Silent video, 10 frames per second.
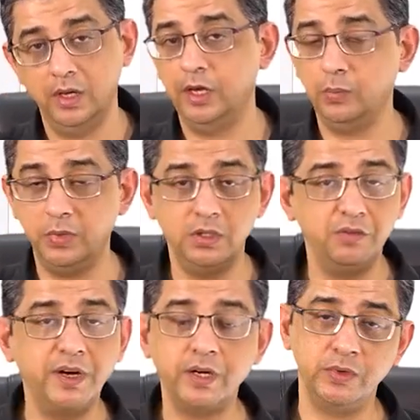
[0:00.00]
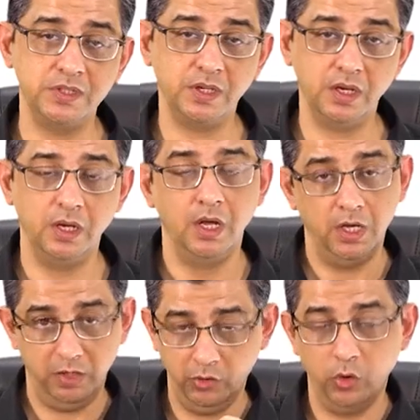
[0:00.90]
I repeat the fact once again.
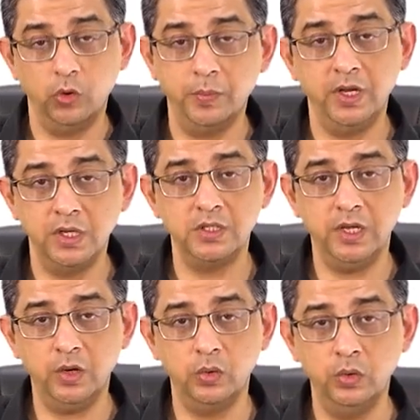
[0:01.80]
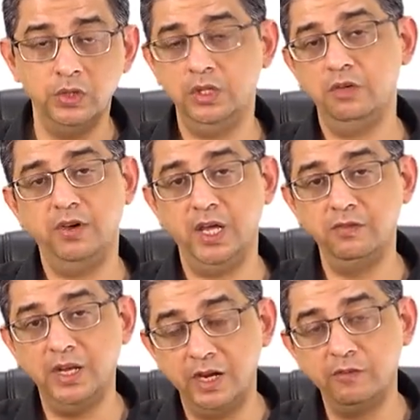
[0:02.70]
If the opening is narrow, then the valve
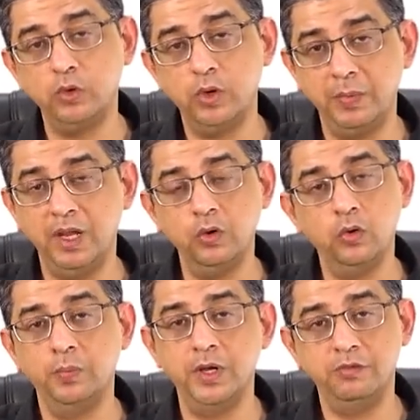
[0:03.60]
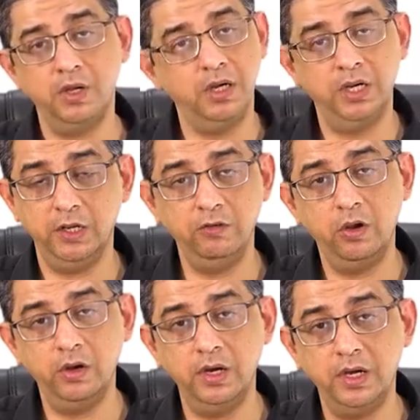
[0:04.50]
will have to remain open for relatively
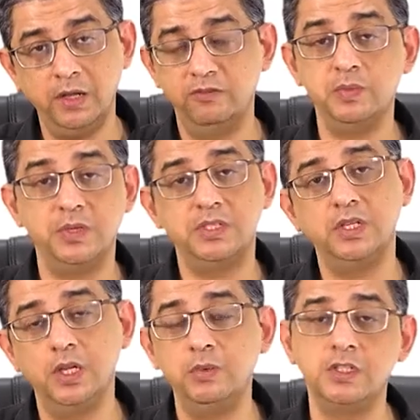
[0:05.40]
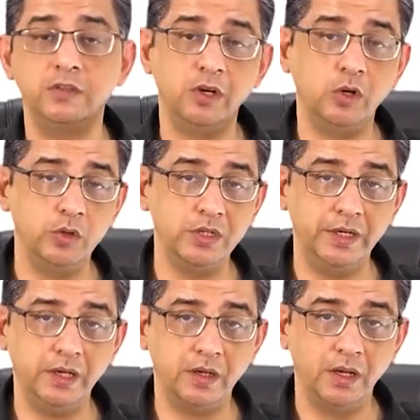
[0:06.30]
longer time, which basically means it will close
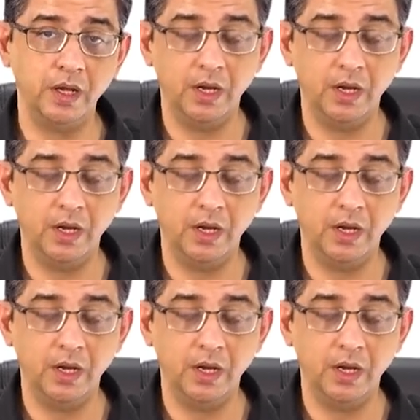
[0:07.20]
later.